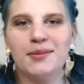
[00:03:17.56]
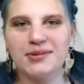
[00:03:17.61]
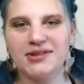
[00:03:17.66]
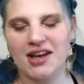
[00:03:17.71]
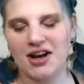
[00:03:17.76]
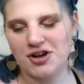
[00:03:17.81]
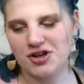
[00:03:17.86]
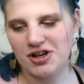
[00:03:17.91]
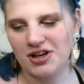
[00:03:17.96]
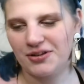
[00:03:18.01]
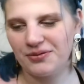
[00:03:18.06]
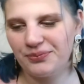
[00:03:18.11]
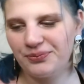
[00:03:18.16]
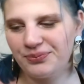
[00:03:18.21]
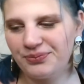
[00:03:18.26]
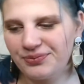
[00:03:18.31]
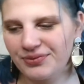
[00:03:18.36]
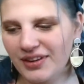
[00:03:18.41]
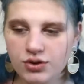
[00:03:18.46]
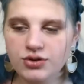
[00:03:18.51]
obsession.
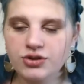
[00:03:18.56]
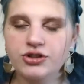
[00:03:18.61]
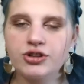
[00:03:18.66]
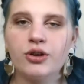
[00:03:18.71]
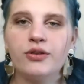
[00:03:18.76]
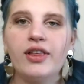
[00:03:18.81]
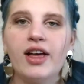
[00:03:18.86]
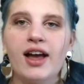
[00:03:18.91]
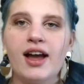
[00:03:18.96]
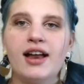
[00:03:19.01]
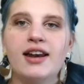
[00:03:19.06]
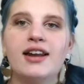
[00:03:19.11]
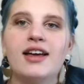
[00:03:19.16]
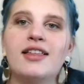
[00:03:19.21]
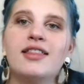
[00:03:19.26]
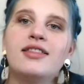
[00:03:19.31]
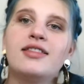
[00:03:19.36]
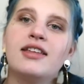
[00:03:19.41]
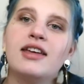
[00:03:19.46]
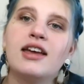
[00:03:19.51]
So
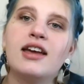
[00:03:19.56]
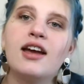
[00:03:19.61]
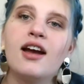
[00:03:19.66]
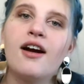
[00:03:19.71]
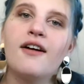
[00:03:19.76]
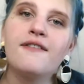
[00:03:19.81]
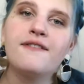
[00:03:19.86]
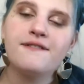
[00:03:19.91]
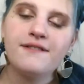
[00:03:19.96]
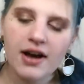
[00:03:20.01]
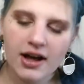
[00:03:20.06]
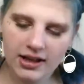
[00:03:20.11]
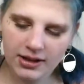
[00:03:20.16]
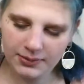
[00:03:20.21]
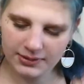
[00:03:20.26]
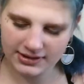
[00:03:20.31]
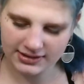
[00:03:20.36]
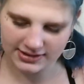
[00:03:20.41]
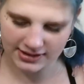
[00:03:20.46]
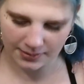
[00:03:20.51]
then the
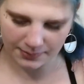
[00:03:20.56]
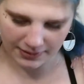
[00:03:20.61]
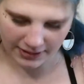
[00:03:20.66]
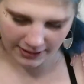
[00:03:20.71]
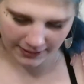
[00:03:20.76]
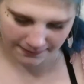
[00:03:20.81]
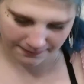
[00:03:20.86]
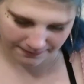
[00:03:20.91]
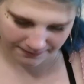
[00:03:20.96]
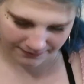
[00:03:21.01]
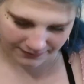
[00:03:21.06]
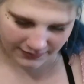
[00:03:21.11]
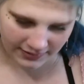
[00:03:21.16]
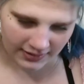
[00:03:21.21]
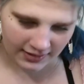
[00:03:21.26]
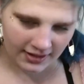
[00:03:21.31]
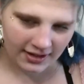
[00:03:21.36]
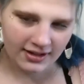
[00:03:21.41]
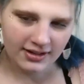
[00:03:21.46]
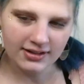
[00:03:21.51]
following summer,
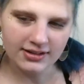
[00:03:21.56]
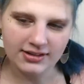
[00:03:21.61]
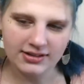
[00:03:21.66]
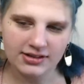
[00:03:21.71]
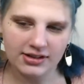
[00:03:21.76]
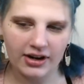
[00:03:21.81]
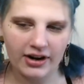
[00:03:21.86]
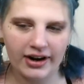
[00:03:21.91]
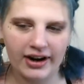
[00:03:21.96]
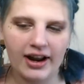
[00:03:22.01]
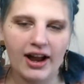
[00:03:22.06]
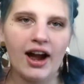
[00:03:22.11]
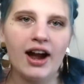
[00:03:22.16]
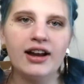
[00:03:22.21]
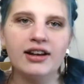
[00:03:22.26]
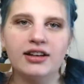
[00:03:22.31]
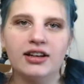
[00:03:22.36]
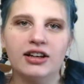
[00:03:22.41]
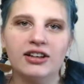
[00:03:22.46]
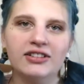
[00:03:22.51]
sorry,
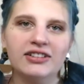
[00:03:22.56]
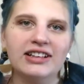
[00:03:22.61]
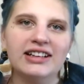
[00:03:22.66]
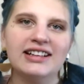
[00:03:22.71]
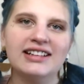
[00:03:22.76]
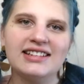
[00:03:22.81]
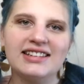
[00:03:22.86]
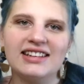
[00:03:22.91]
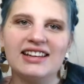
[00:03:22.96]
I know, it's